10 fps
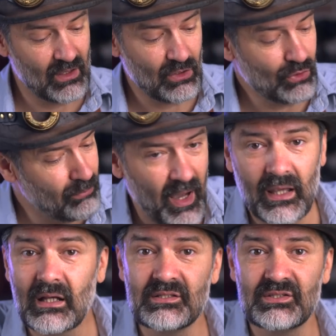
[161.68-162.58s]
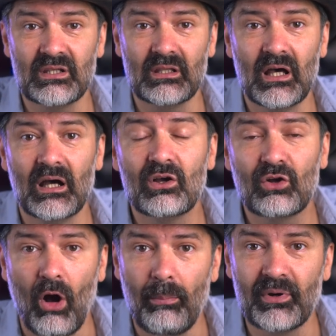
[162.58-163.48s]
you might consider
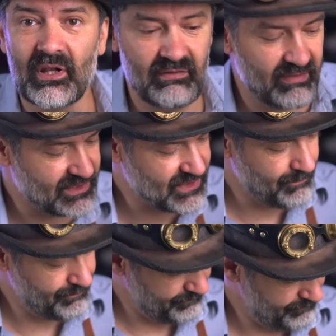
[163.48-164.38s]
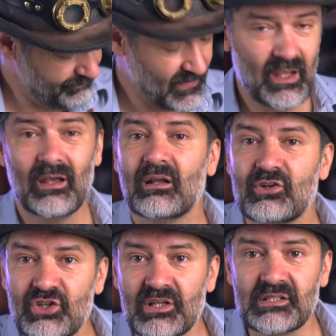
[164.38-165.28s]
copper rivets,
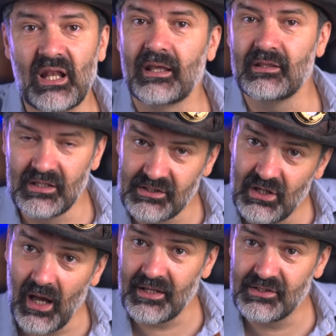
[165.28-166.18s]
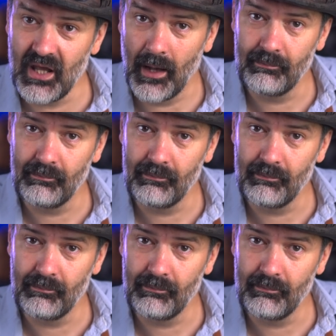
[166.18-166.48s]
just like these guys here.